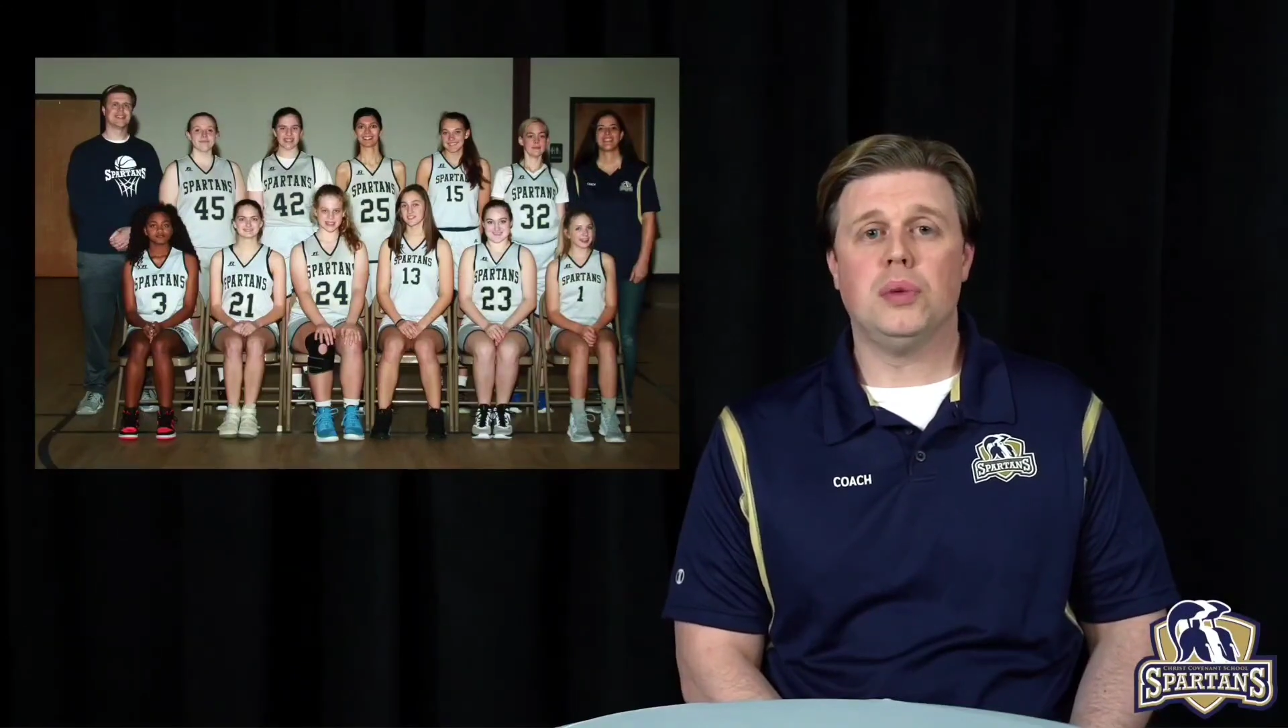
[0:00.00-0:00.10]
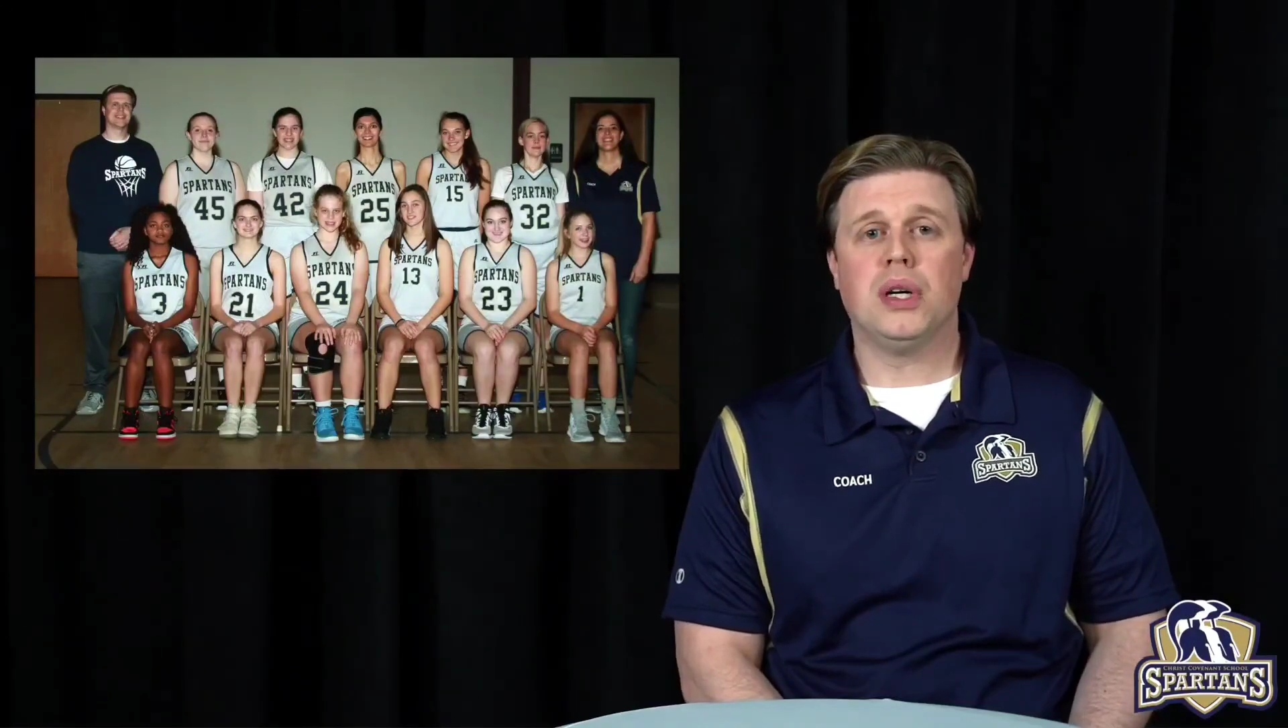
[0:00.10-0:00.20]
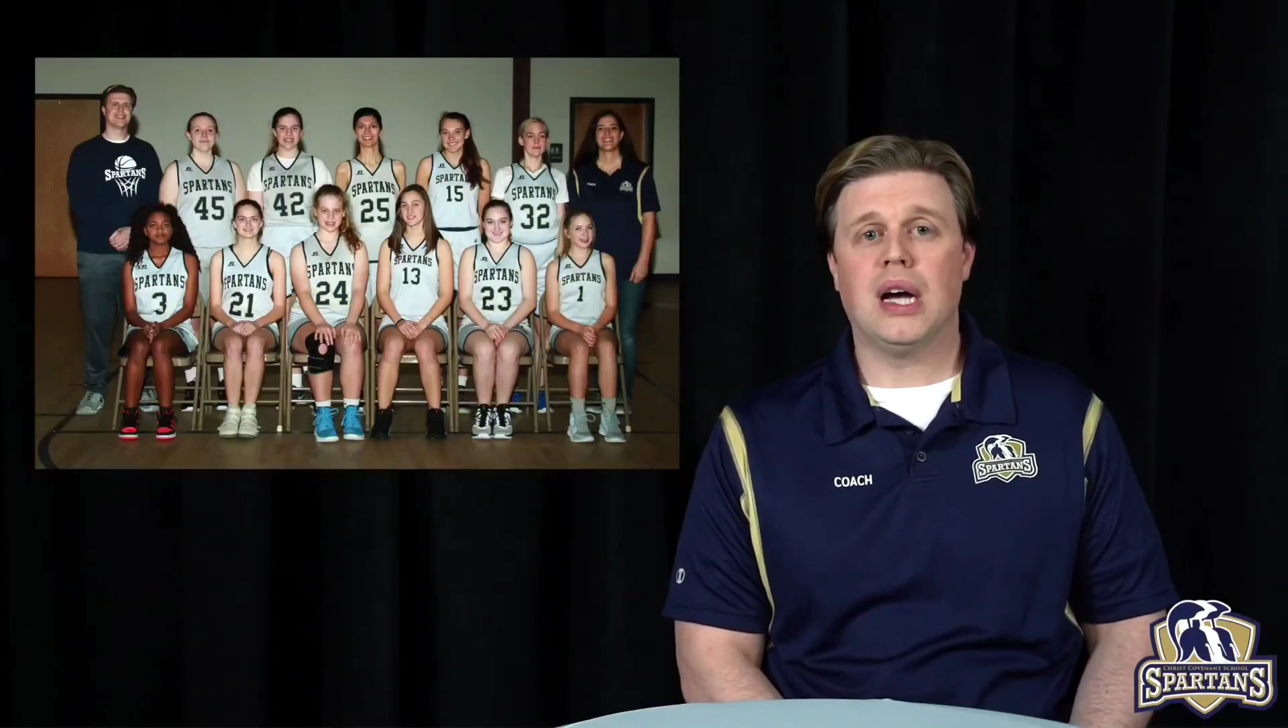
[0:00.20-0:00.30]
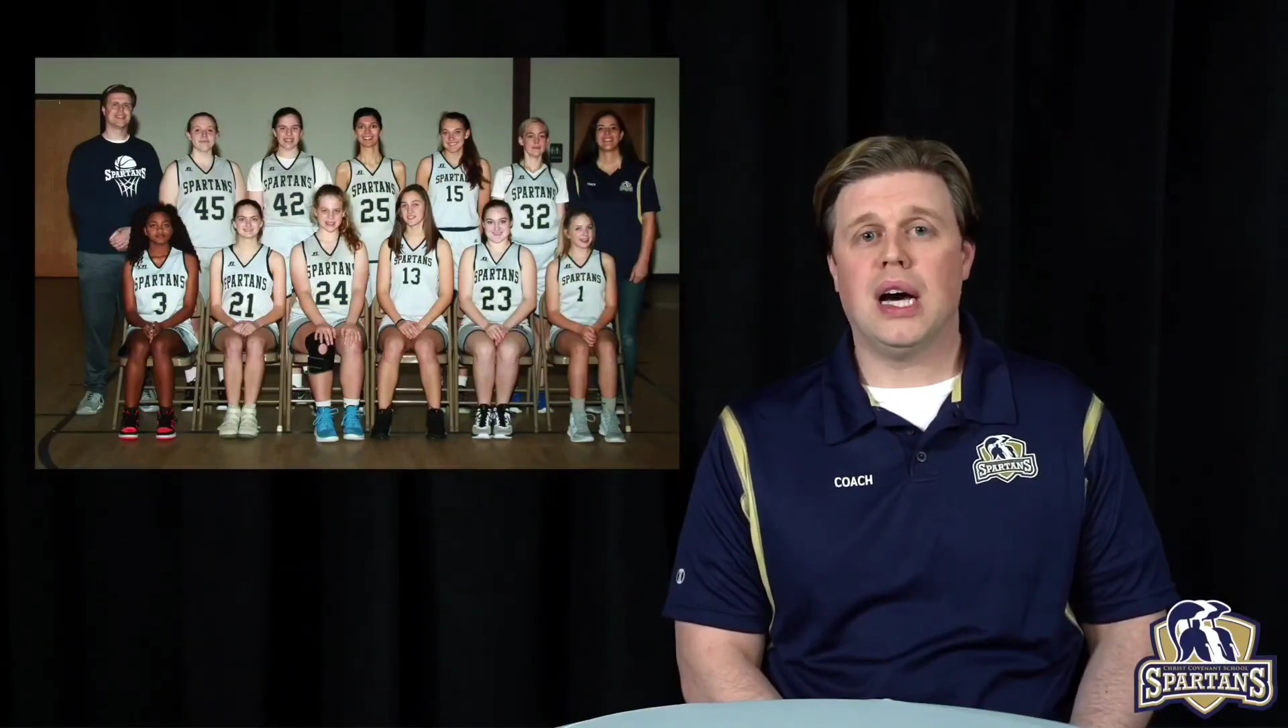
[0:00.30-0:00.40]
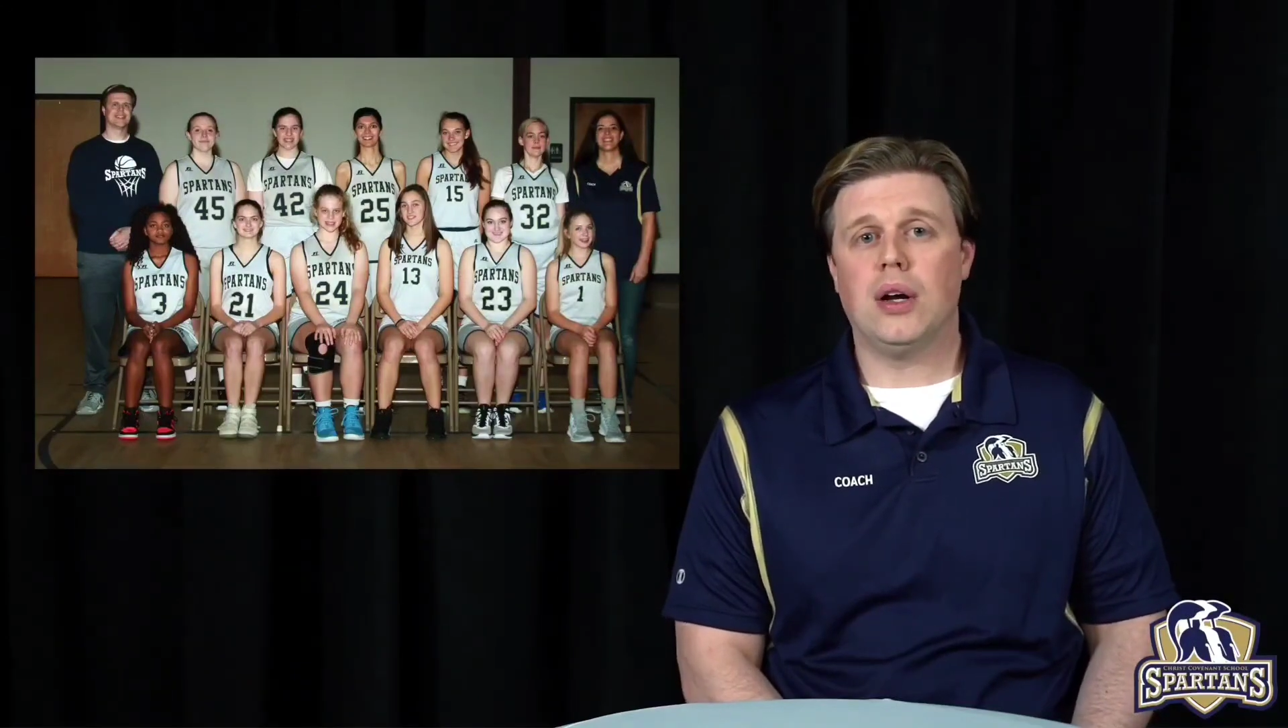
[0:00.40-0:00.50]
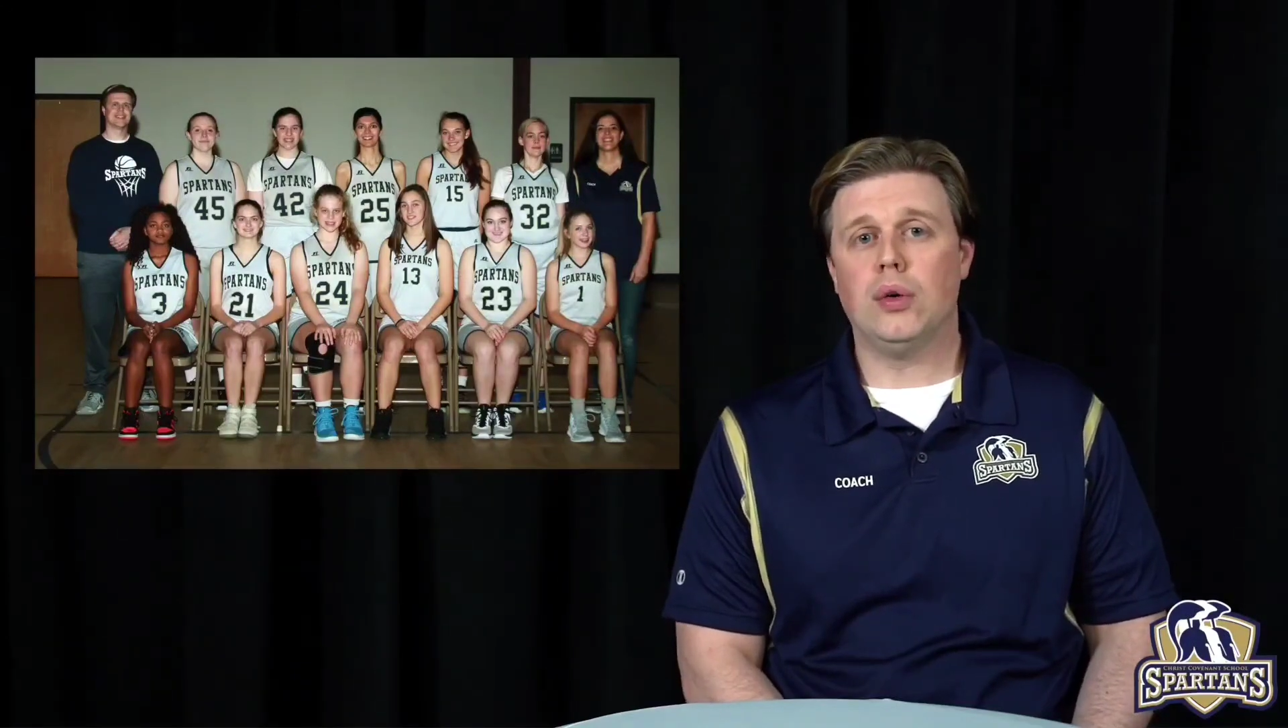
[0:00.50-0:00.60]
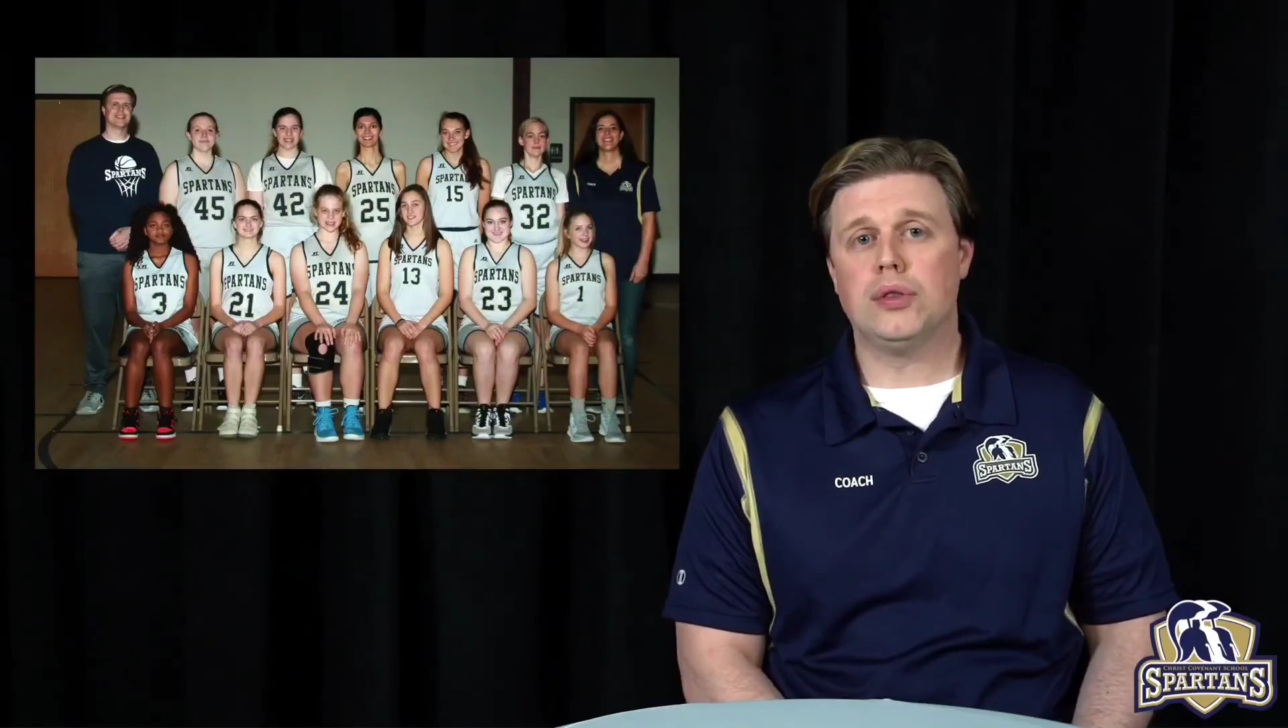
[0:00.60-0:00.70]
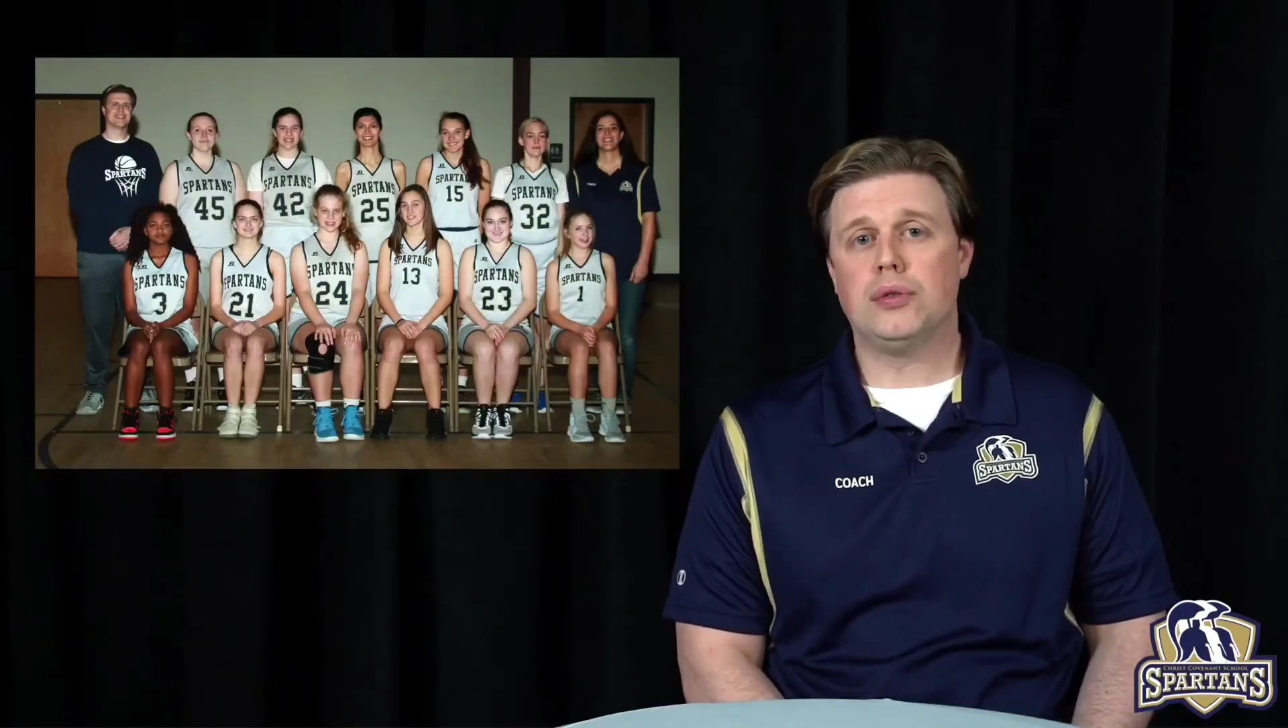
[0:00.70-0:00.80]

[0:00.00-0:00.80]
what God holds